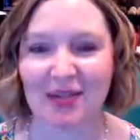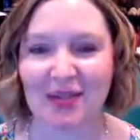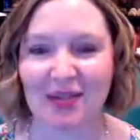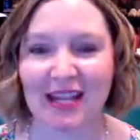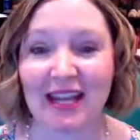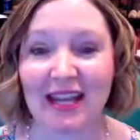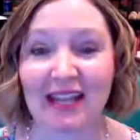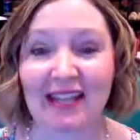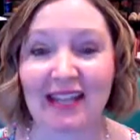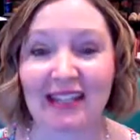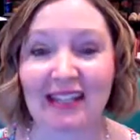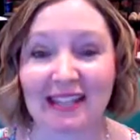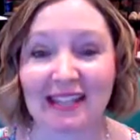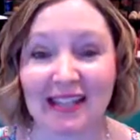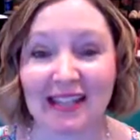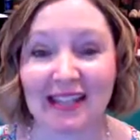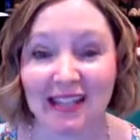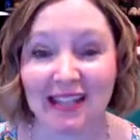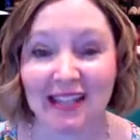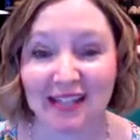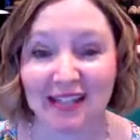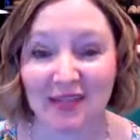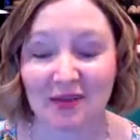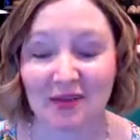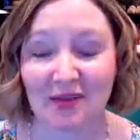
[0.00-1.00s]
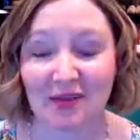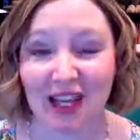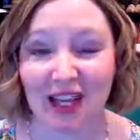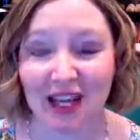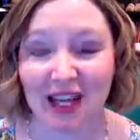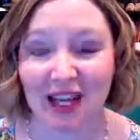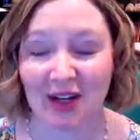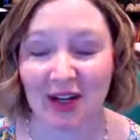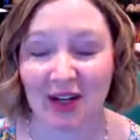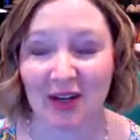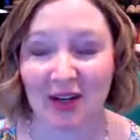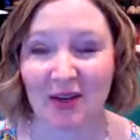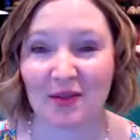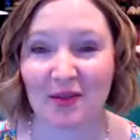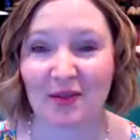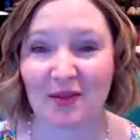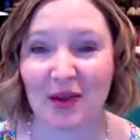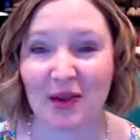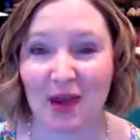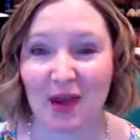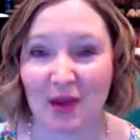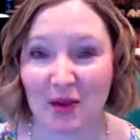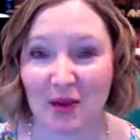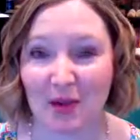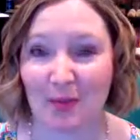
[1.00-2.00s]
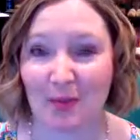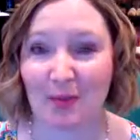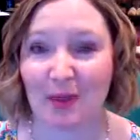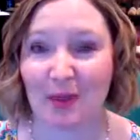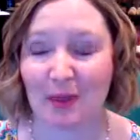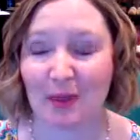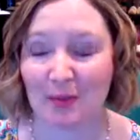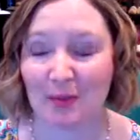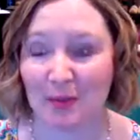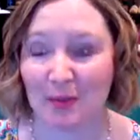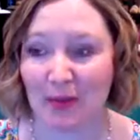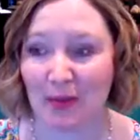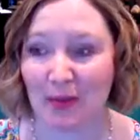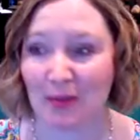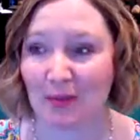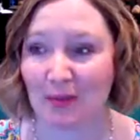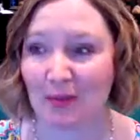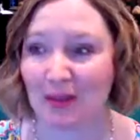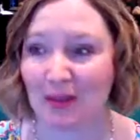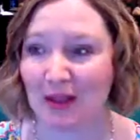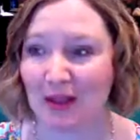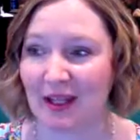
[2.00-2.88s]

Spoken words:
you take excessive care of other people.